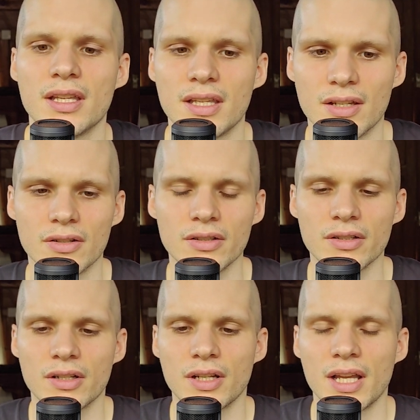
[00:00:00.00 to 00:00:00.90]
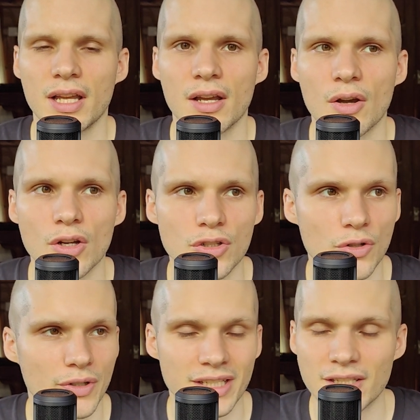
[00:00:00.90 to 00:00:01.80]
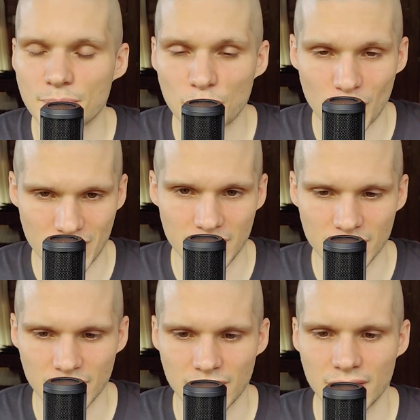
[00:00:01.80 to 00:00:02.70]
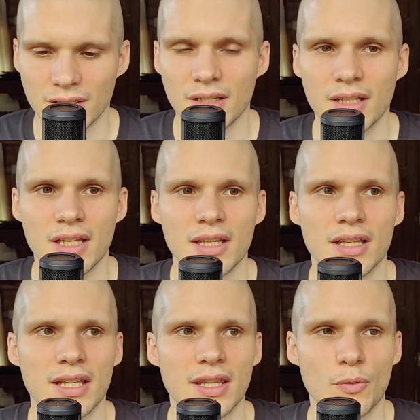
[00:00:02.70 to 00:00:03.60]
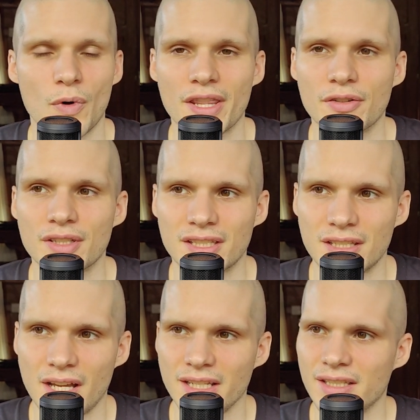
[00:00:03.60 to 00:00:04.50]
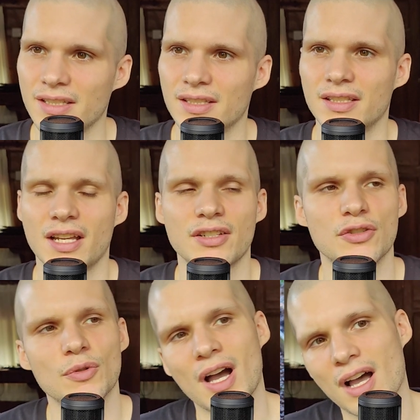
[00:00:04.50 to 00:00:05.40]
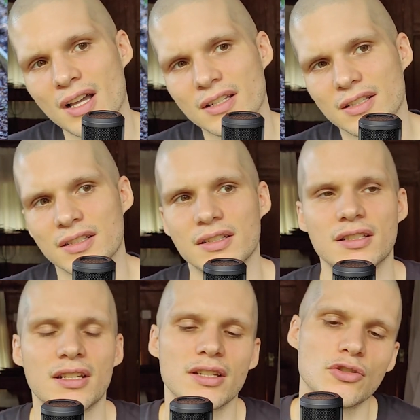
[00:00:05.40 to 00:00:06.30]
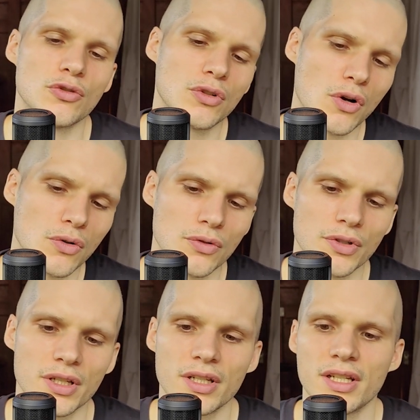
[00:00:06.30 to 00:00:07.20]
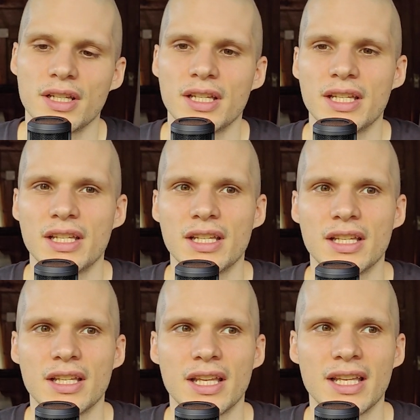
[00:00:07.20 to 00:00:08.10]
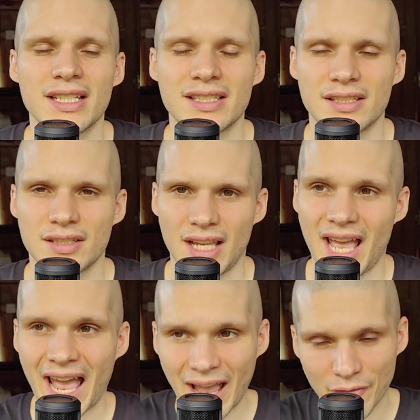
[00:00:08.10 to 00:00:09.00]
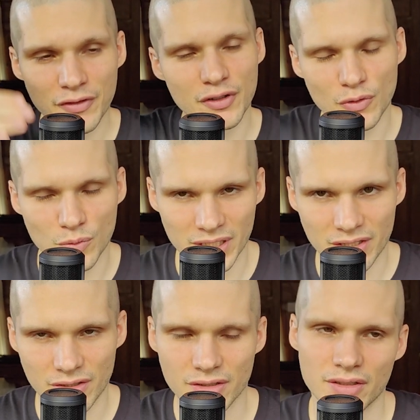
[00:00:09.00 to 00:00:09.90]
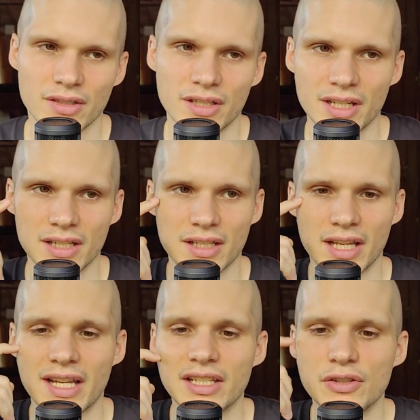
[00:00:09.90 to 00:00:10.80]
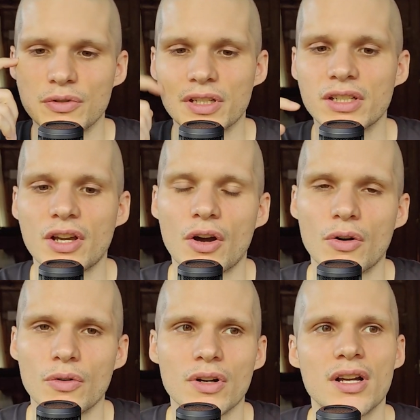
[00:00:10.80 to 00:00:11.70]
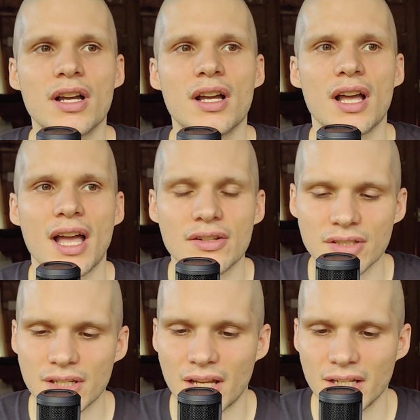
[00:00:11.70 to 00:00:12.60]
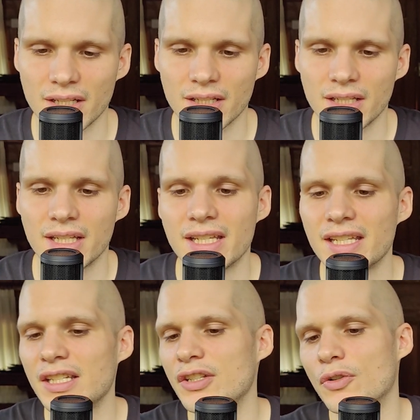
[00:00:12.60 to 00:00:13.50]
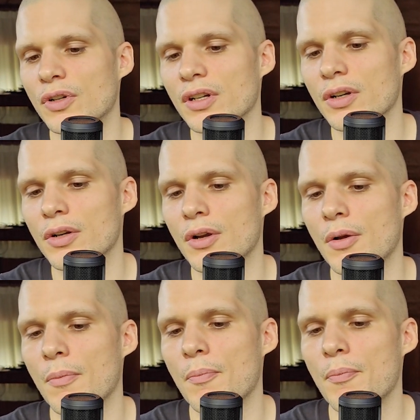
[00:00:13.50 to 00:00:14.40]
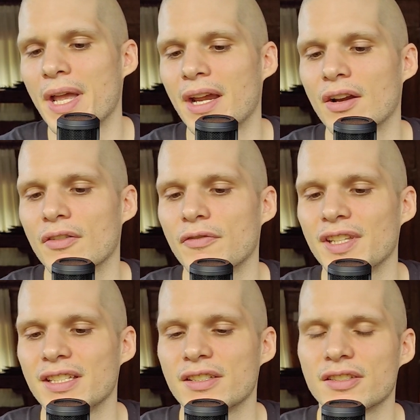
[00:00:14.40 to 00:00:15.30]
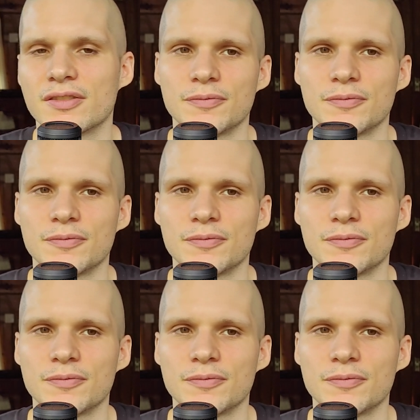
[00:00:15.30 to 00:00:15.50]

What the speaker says: Here, during spring, the weather is nice, not too hot, not too cold. It's after winter, and you can go outside in your bare feet.